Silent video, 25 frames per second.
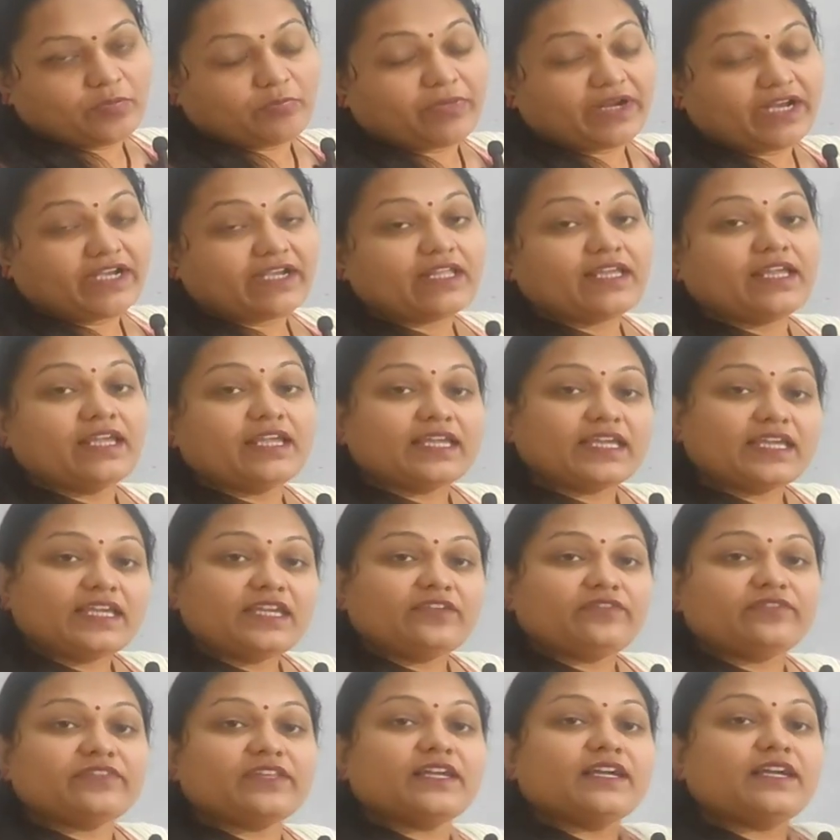But
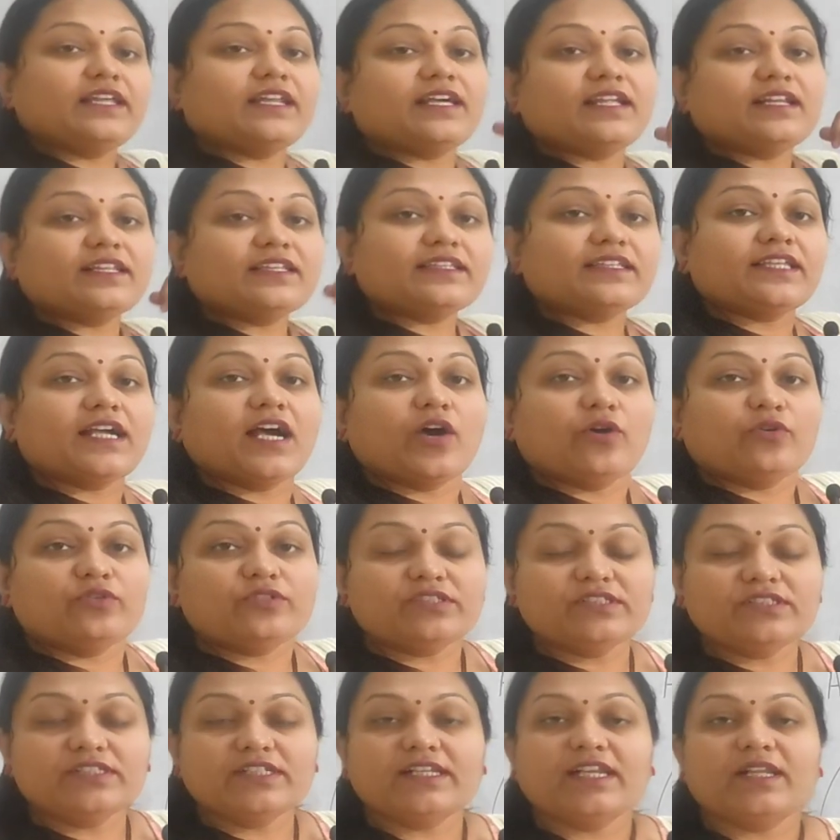if there are
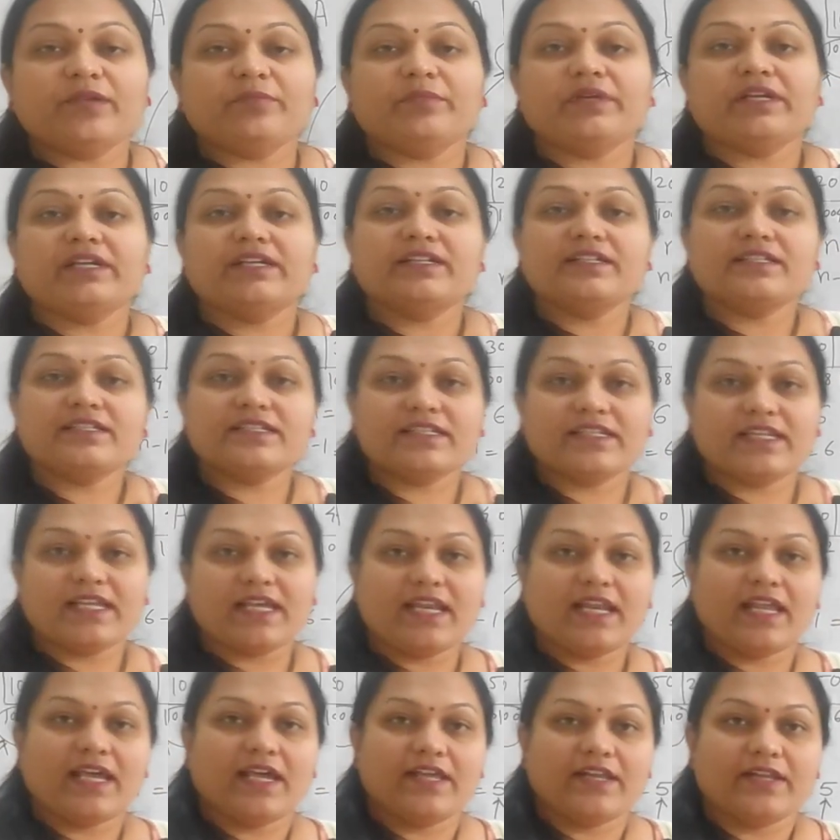1000 elements in
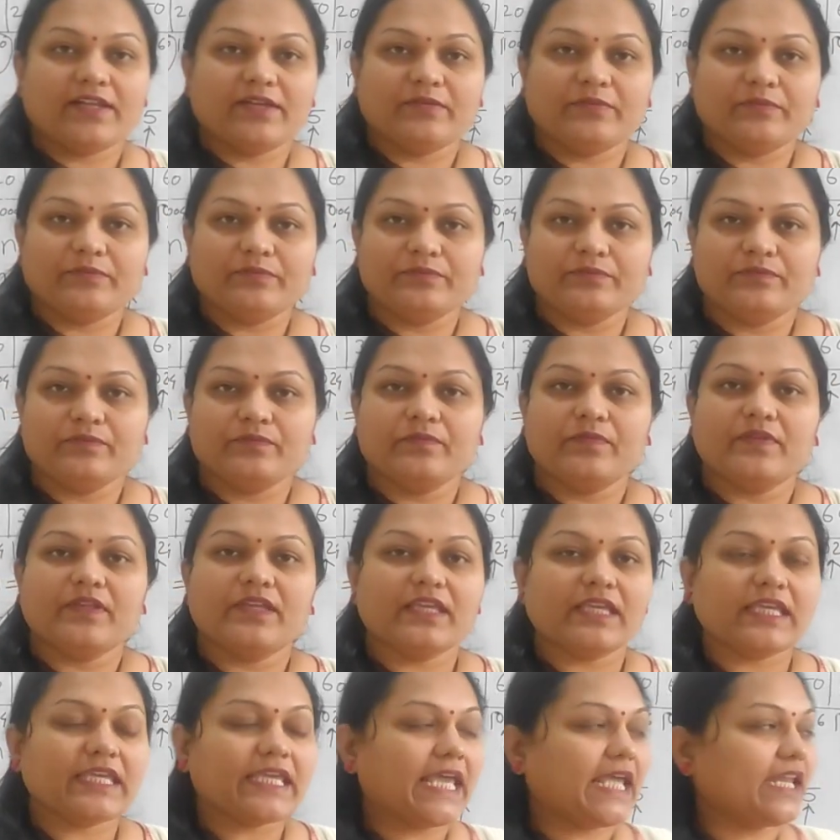an array,
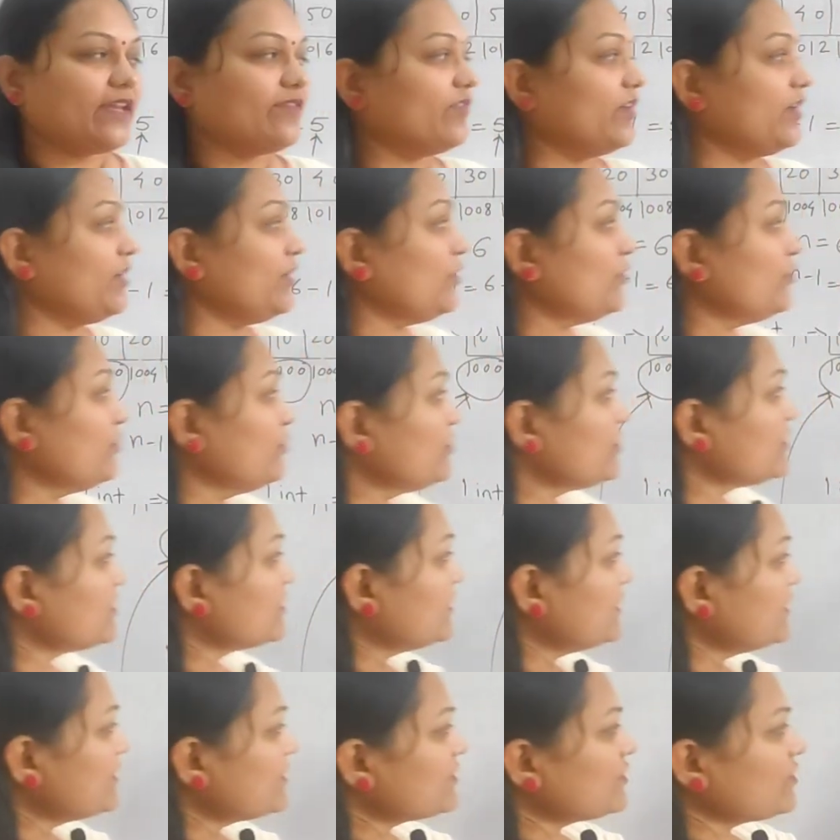can we use
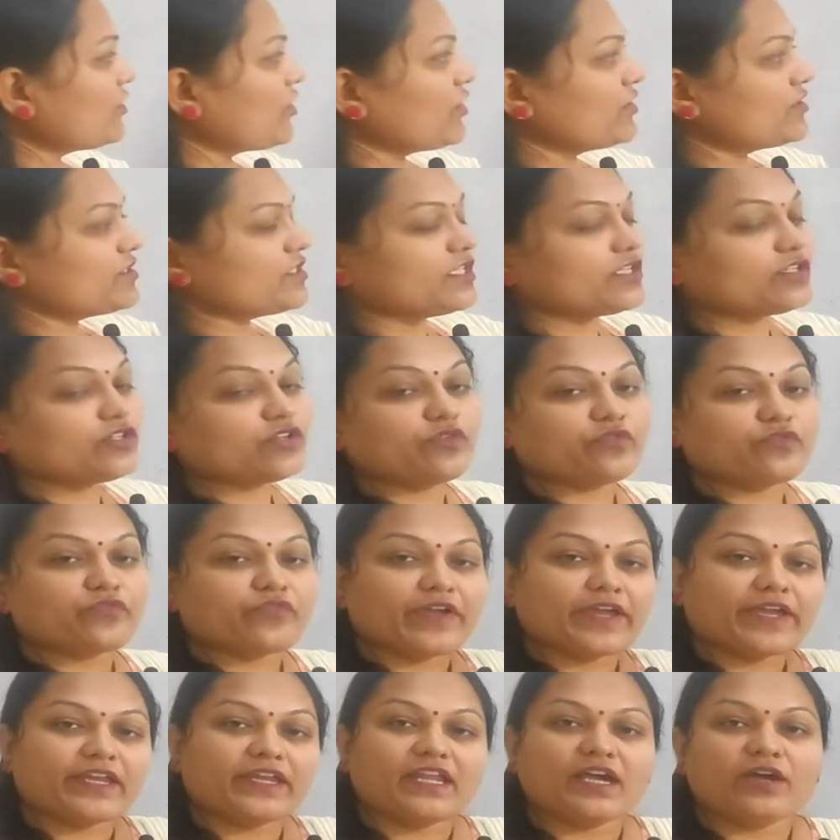this logic to
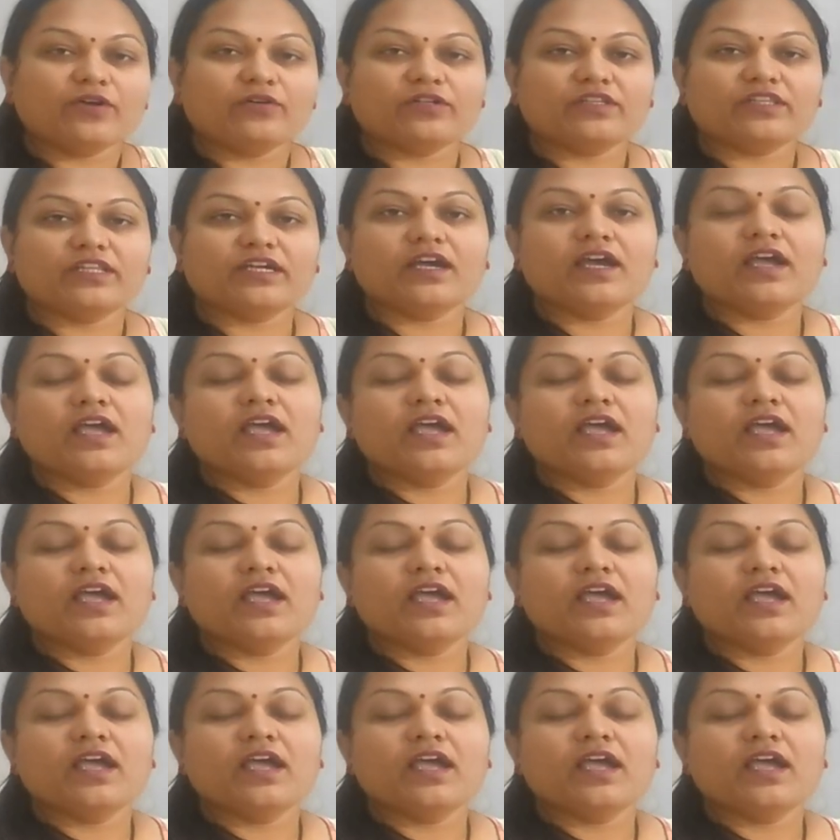find out